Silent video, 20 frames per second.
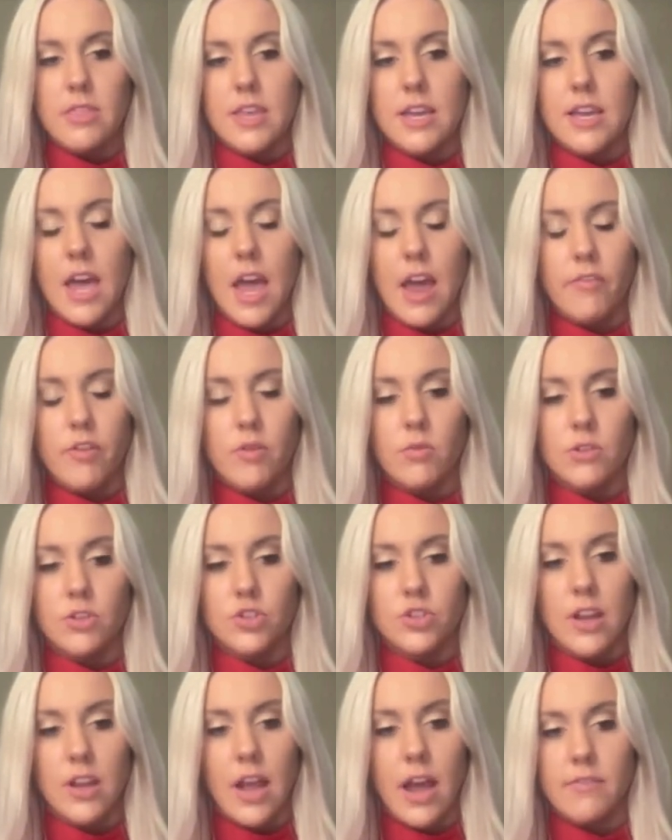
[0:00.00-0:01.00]
I think
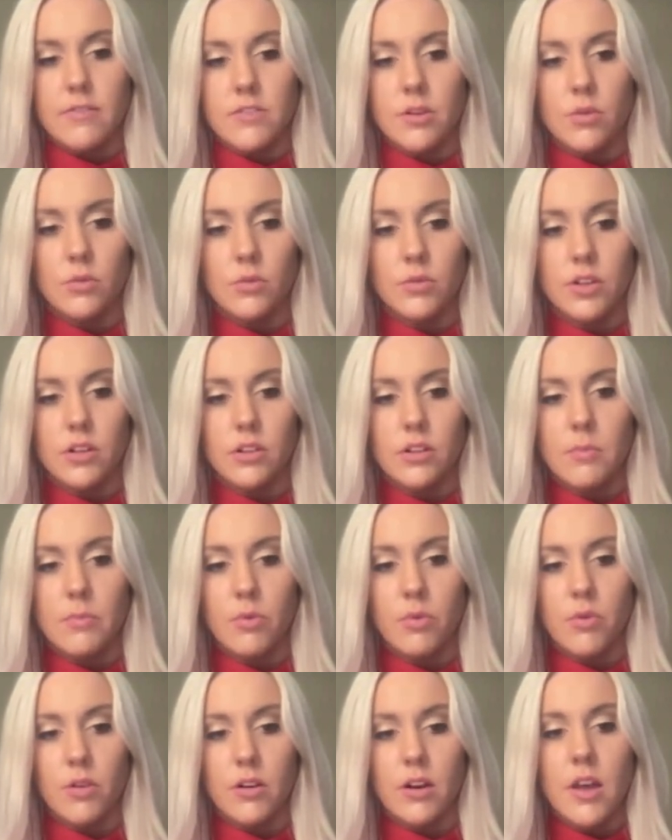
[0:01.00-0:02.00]
everyone should have to hold a
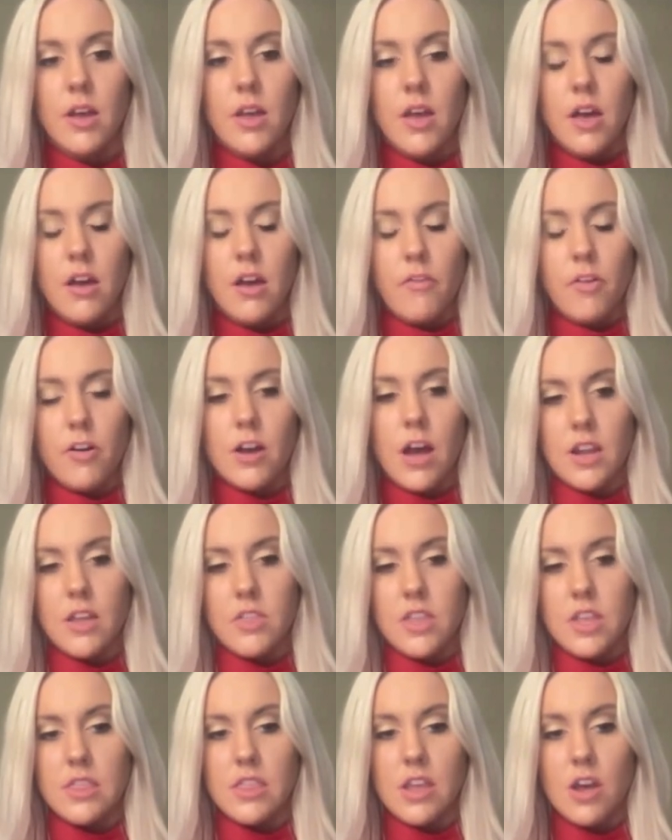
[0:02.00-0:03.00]
clipboard for a
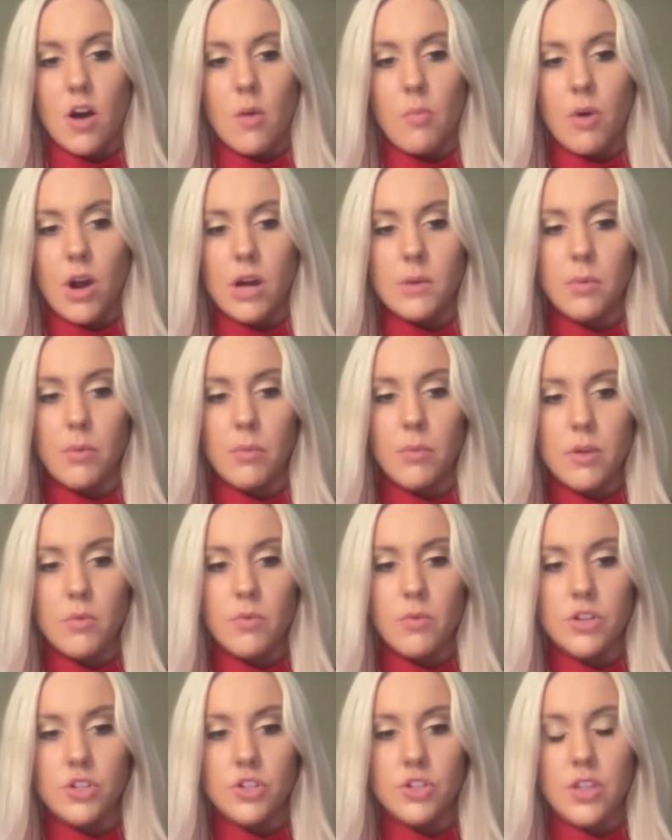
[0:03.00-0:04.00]
couple of years, and I think they all
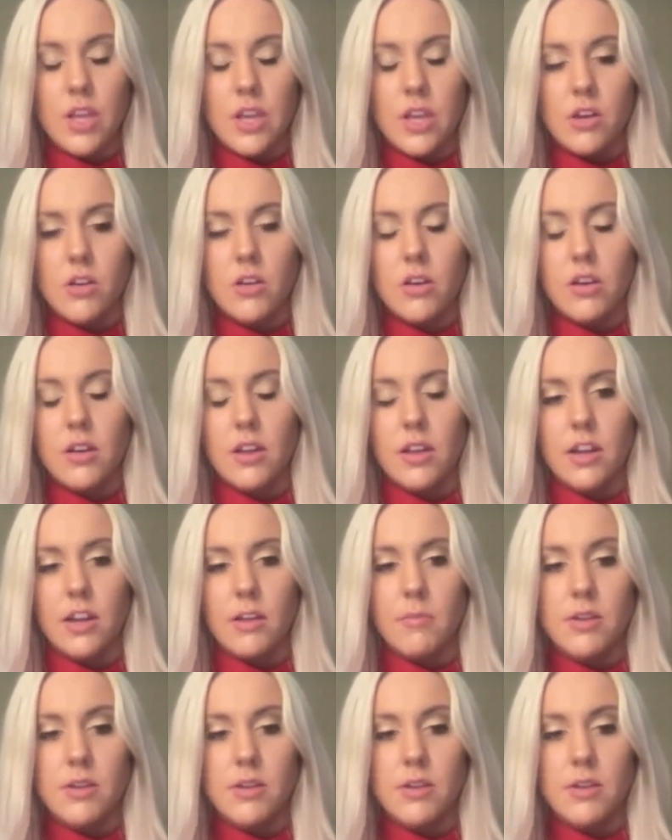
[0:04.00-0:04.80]
probably wish they could.